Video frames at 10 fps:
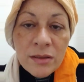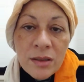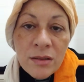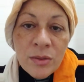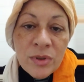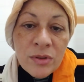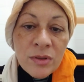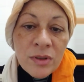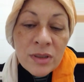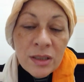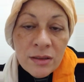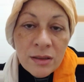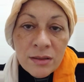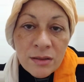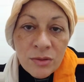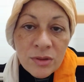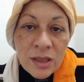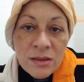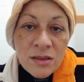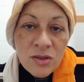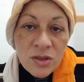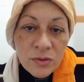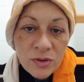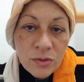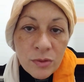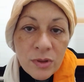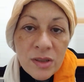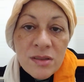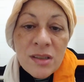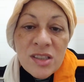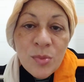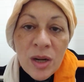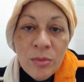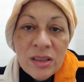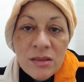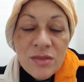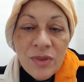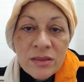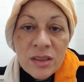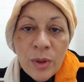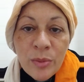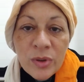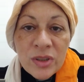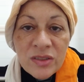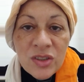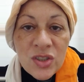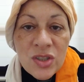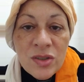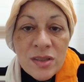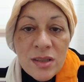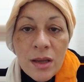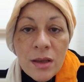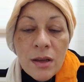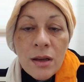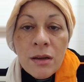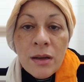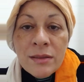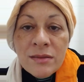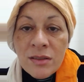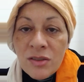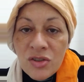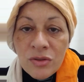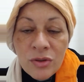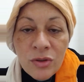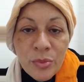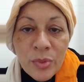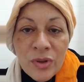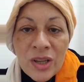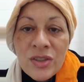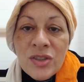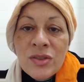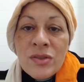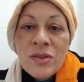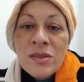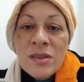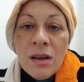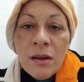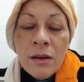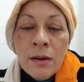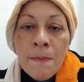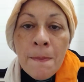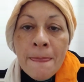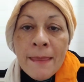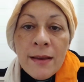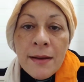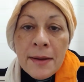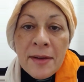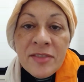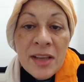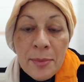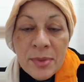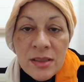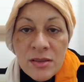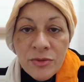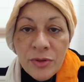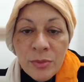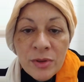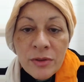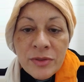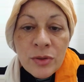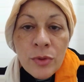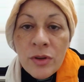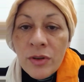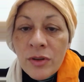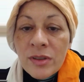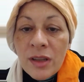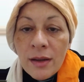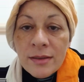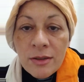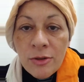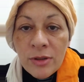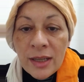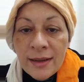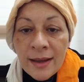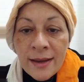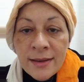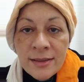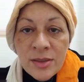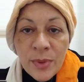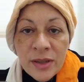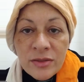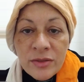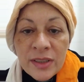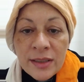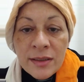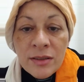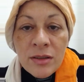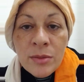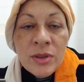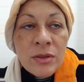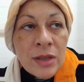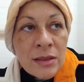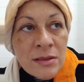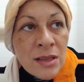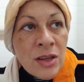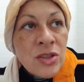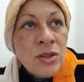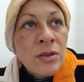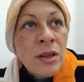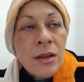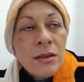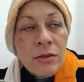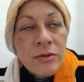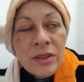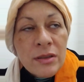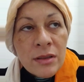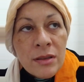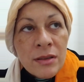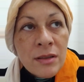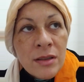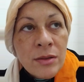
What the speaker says: the the organization of stalkers. The experiment is funded by politicians, international corporations, VIPs from all over the world, like the whole LA is part of the criminal organization, of the